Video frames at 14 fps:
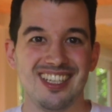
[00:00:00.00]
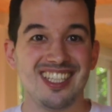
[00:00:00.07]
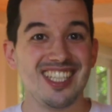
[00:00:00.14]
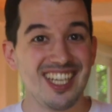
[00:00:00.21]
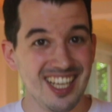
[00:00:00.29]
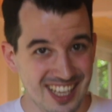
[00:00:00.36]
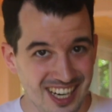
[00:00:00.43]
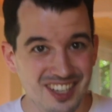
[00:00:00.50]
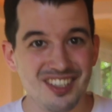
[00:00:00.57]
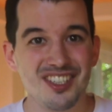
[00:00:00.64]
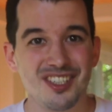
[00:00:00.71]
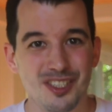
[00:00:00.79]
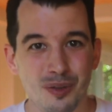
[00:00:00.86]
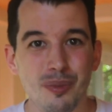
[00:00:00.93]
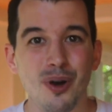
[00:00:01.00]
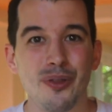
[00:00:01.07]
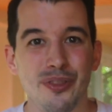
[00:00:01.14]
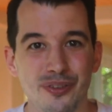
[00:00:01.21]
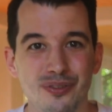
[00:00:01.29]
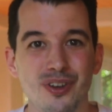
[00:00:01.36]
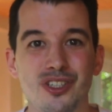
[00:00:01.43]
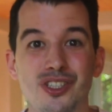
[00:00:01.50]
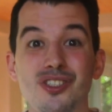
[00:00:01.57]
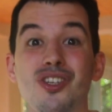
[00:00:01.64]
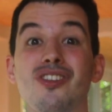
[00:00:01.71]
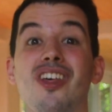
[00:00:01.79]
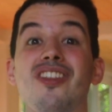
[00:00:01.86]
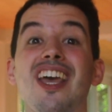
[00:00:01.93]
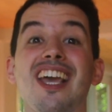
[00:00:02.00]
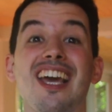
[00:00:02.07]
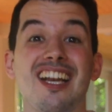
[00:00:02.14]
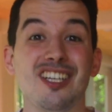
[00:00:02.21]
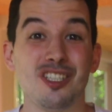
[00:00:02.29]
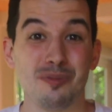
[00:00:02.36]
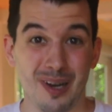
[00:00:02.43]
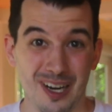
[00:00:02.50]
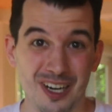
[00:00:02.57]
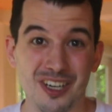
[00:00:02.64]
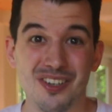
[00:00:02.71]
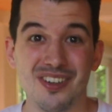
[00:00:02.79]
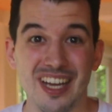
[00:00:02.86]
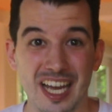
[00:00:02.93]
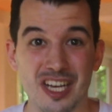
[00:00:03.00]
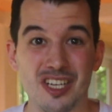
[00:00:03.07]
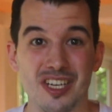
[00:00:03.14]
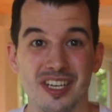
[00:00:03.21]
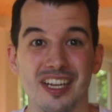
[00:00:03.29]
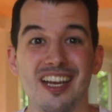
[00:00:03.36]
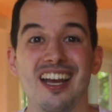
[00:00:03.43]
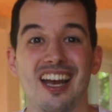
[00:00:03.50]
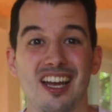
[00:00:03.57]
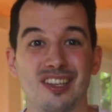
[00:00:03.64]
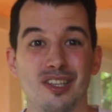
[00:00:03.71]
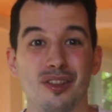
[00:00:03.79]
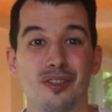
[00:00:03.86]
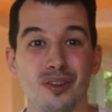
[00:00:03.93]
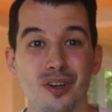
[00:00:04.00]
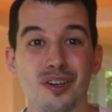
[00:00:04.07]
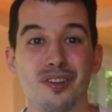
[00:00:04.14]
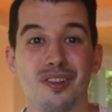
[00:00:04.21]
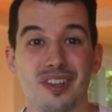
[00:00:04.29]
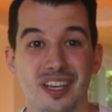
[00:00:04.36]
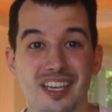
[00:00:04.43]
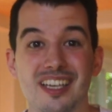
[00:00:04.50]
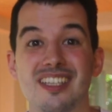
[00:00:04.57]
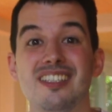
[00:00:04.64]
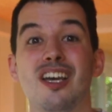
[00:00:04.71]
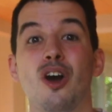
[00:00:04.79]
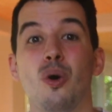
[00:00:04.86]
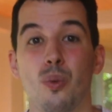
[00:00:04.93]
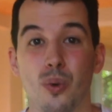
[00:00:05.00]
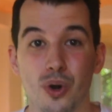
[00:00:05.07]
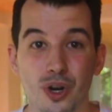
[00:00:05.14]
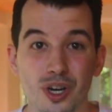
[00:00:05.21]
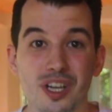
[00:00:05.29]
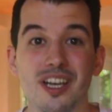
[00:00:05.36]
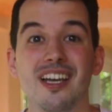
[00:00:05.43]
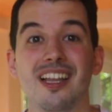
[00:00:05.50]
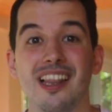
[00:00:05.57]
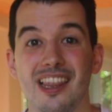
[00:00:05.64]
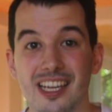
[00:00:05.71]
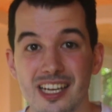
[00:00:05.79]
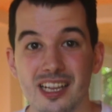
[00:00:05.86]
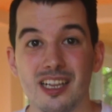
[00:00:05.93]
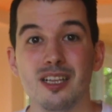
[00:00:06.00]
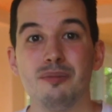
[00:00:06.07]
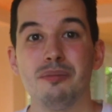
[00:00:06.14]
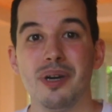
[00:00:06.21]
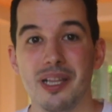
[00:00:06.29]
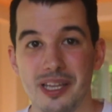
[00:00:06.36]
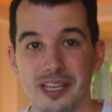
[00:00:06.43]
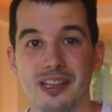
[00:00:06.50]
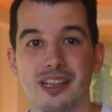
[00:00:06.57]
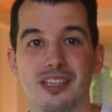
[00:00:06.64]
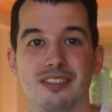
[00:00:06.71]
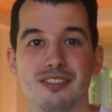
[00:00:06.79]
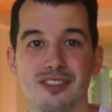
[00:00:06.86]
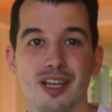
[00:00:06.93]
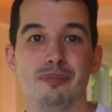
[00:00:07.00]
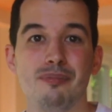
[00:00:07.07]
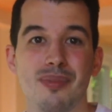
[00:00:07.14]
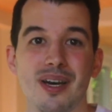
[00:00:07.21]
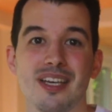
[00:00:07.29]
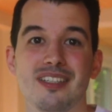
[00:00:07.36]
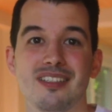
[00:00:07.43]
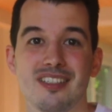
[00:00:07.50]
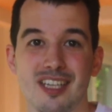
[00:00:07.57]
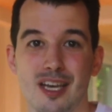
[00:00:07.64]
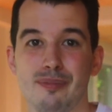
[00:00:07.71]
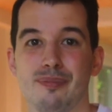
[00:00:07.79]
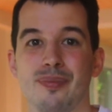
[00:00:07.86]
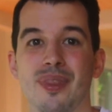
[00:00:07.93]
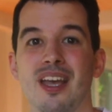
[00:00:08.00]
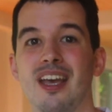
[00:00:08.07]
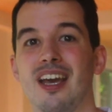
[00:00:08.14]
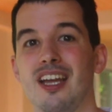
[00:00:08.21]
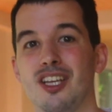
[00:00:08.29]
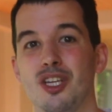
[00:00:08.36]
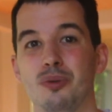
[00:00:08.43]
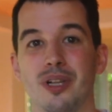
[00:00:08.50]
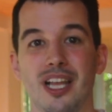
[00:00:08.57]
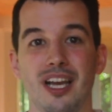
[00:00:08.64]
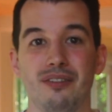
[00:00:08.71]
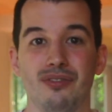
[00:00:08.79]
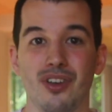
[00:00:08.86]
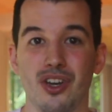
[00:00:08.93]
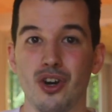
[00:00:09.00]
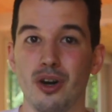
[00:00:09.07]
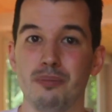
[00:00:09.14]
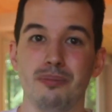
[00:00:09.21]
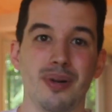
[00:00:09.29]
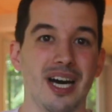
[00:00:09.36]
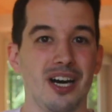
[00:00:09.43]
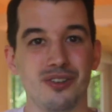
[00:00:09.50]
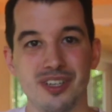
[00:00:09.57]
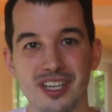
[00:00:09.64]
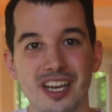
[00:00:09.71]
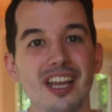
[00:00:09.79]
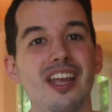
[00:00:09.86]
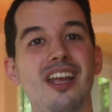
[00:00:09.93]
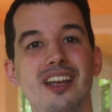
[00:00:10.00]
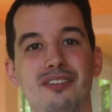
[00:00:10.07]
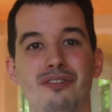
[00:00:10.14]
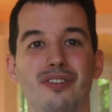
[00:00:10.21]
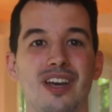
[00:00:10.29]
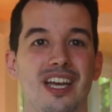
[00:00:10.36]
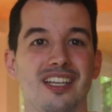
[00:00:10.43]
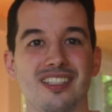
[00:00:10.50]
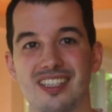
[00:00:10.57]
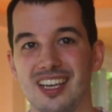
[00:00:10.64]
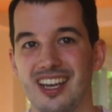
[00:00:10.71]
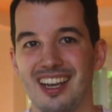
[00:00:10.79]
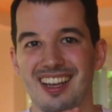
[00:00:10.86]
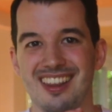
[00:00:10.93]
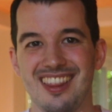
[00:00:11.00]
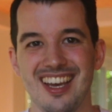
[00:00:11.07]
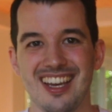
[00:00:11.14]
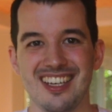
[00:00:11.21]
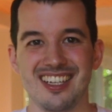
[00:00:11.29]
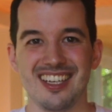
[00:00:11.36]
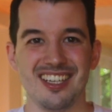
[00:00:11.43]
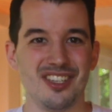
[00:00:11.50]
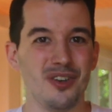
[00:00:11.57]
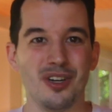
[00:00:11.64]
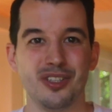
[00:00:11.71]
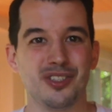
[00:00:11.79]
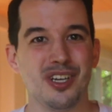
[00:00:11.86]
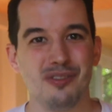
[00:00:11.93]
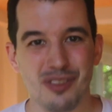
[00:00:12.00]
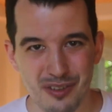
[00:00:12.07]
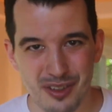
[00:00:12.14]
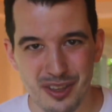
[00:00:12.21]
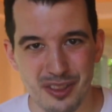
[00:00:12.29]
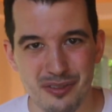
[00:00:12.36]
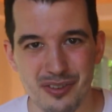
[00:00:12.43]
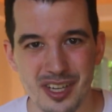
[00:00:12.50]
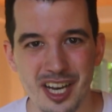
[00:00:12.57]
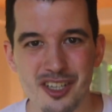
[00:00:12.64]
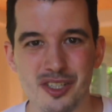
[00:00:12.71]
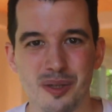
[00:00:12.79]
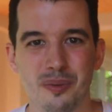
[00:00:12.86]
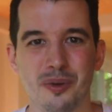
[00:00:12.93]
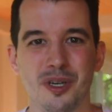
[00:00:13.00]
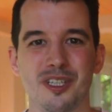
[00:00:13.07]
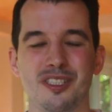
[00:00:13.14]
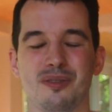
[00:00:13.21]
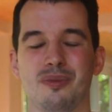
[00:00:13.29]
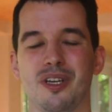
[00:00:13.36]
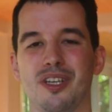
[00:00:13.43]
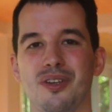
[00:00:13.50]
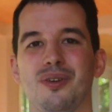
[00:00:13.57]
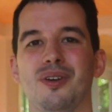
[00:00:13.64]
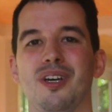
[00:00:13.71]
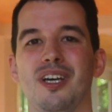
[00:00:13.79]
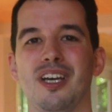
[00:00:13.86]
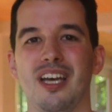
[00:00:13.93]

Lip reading: Tell others about the vision so that they get inspired to action. And the third thing is work little by little, step by step. And you will have the compounded effects that you also have in the financial world where you